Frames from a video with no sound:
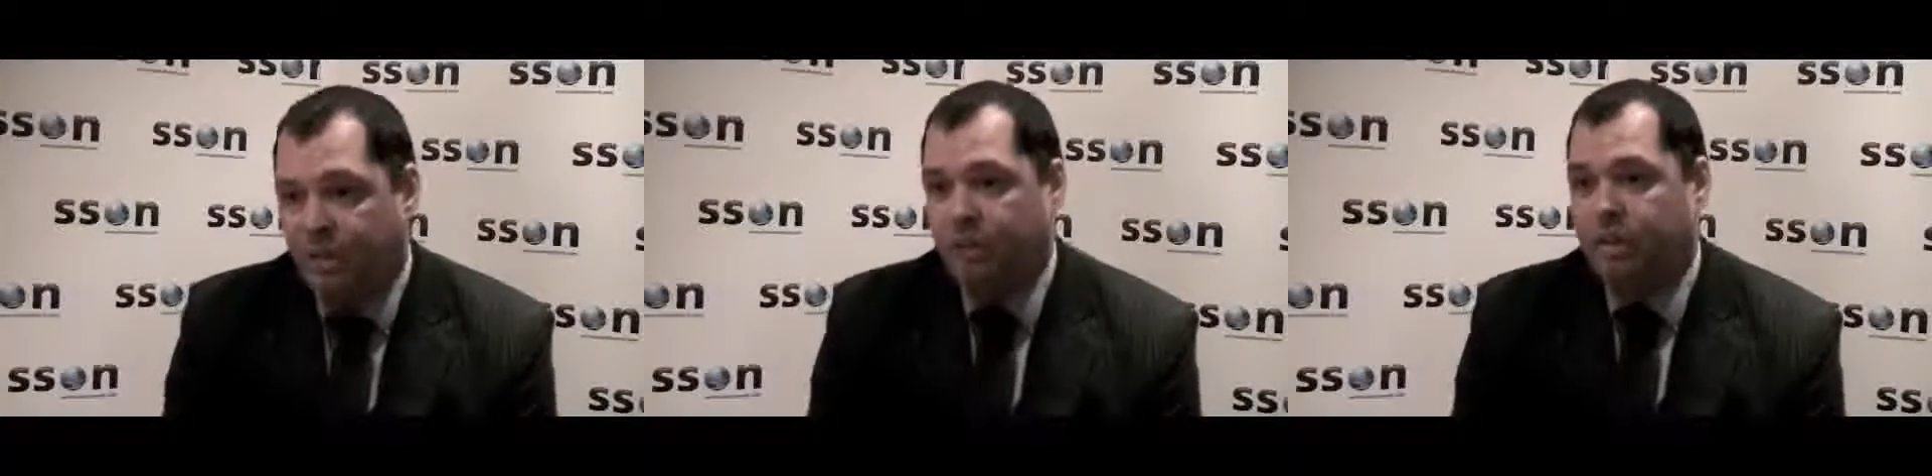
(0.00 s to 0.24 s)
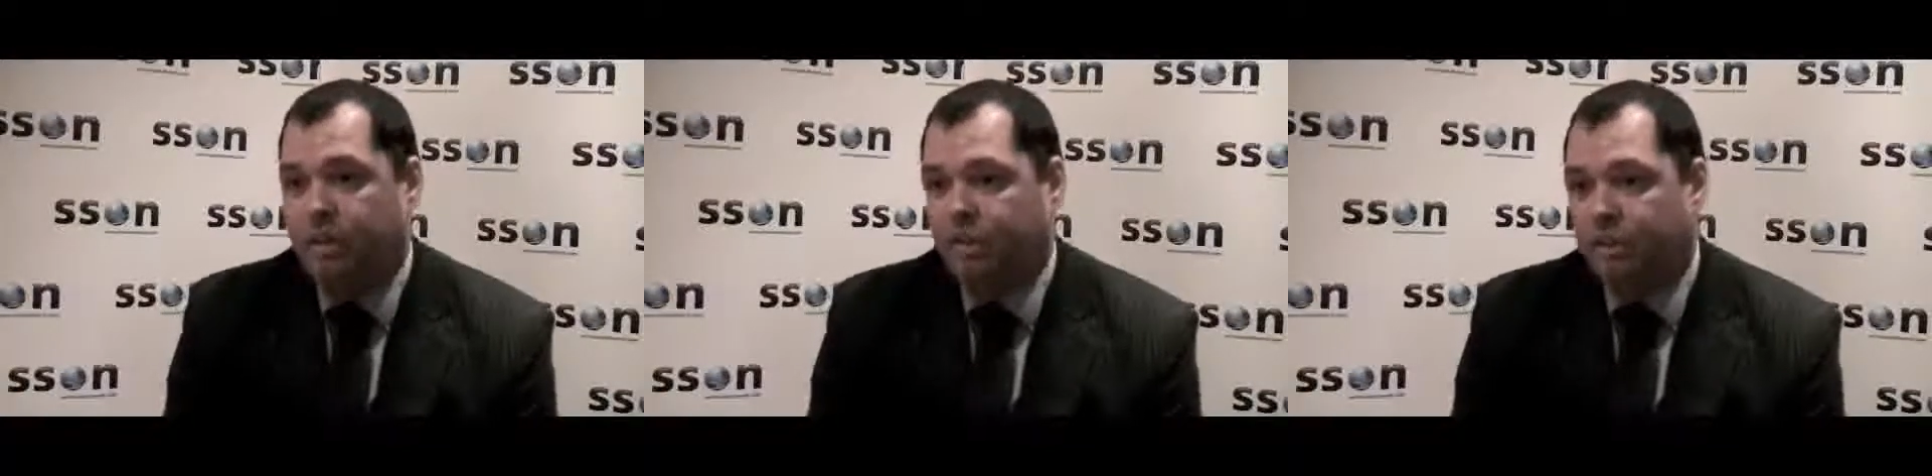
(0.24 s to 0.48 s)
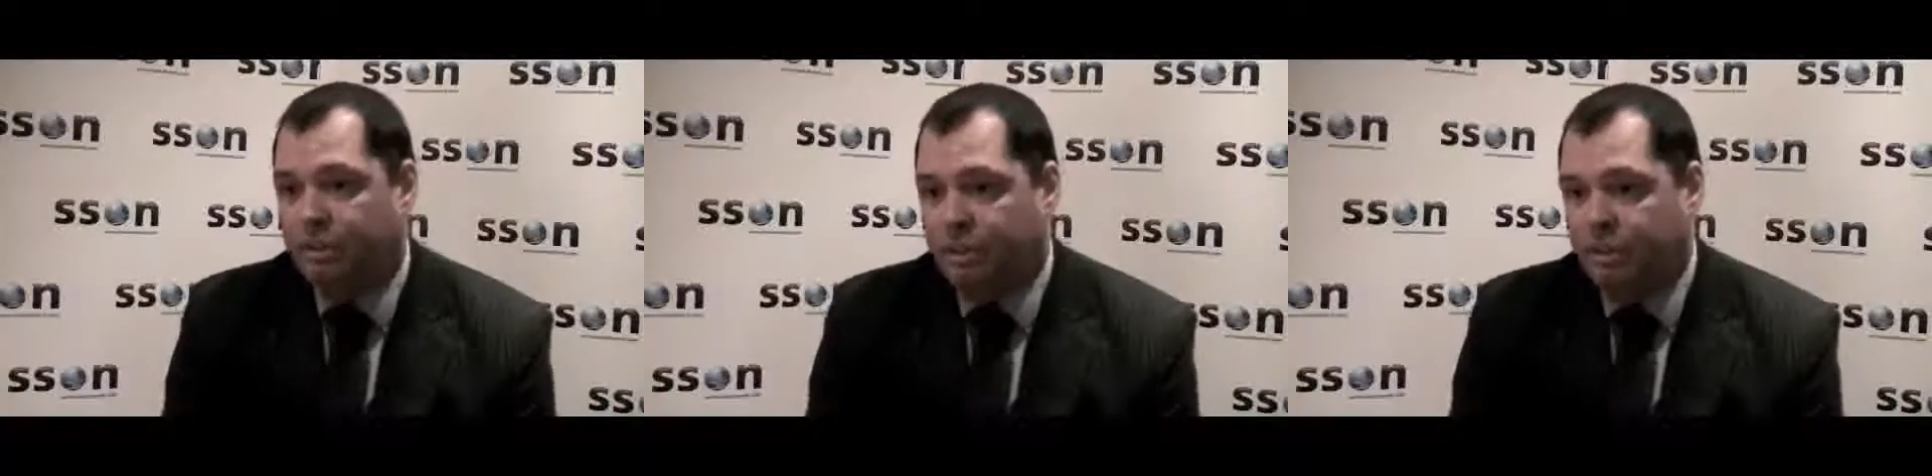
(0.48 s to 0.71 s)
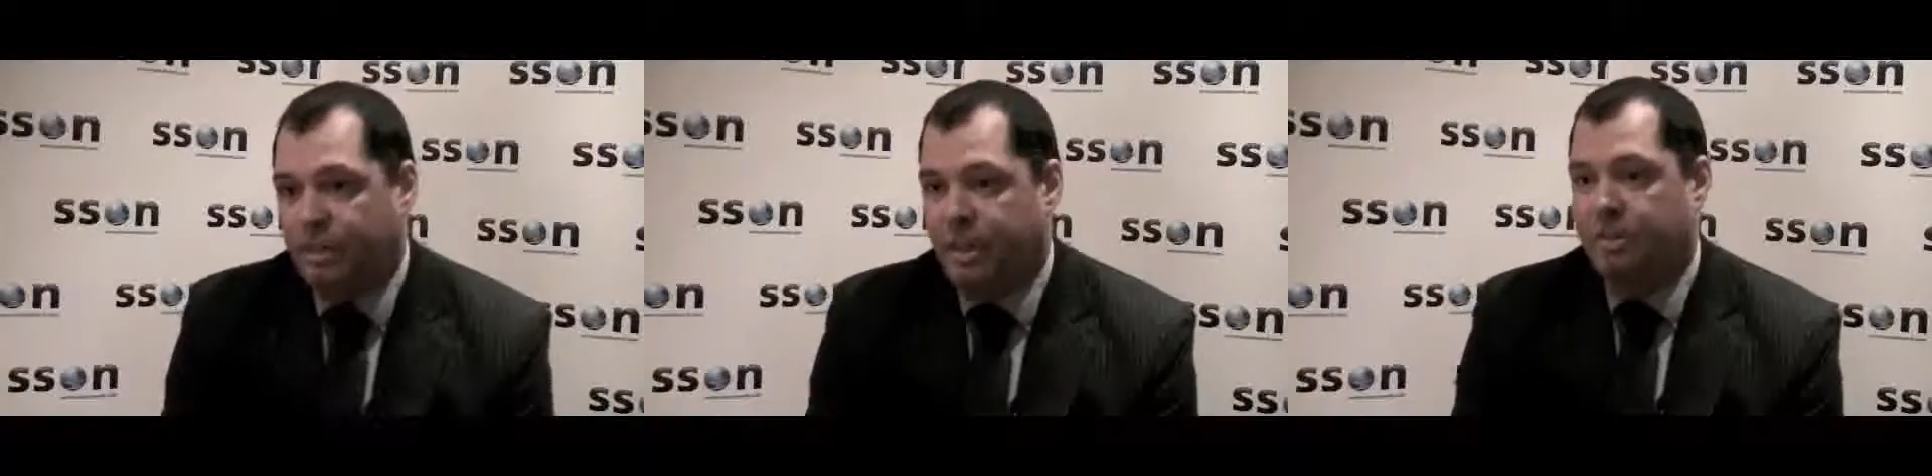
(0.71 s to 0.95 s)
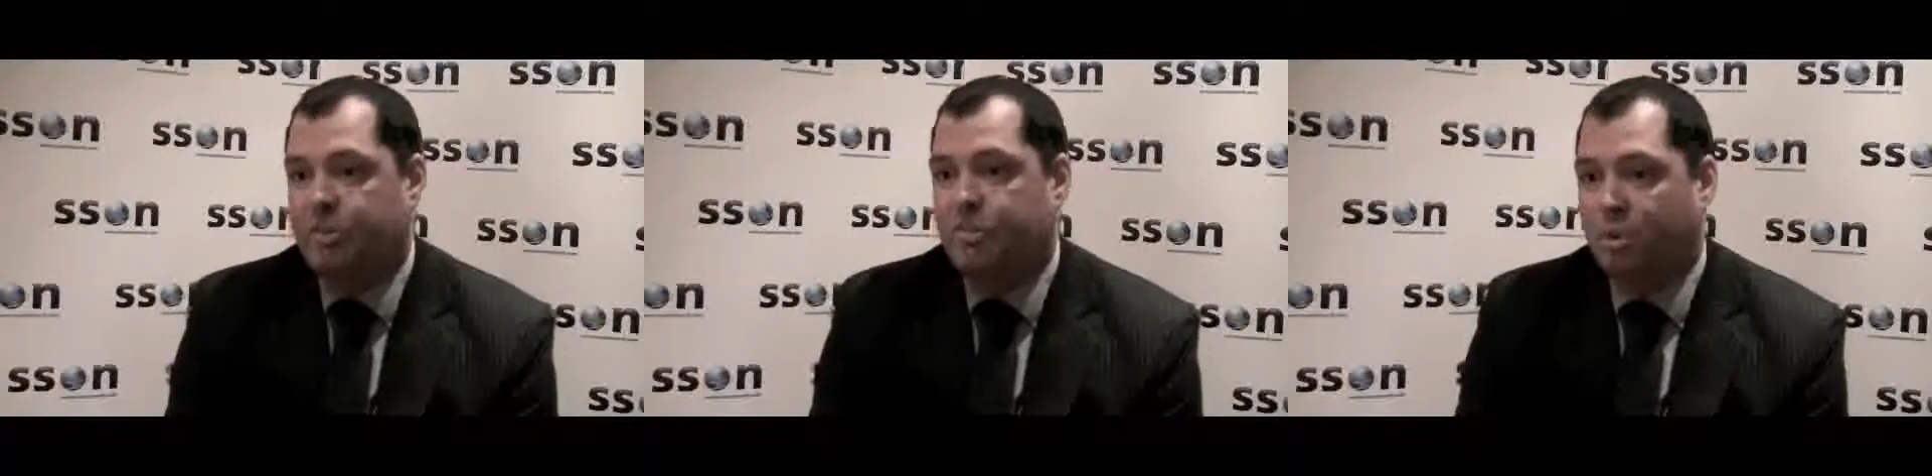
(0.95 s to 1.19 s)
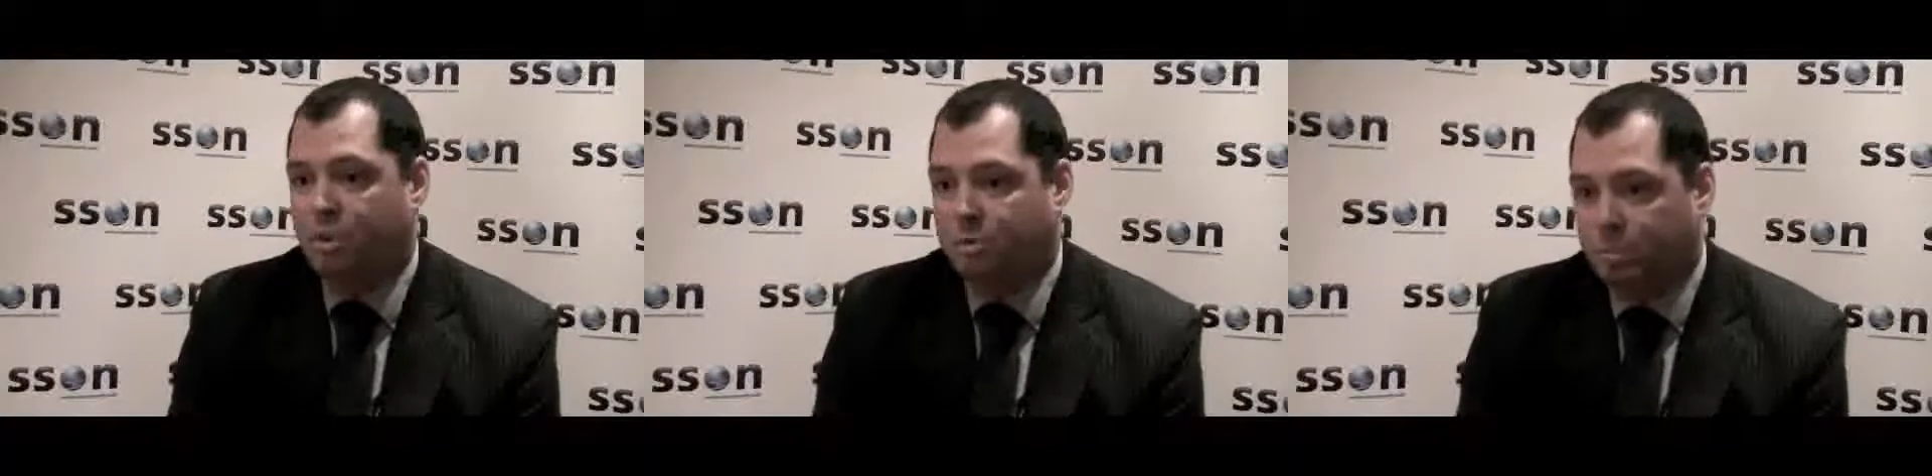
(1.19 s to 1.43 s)
I can deliver a standard to
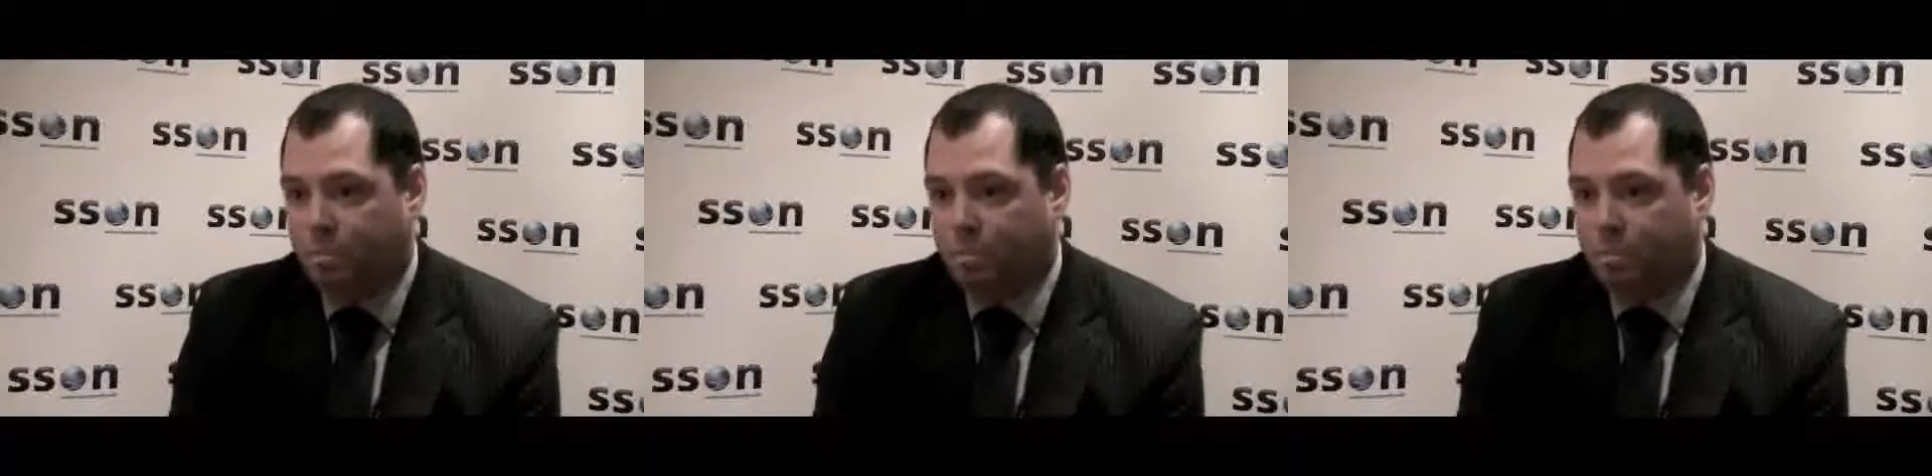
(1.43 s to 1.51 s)
multiple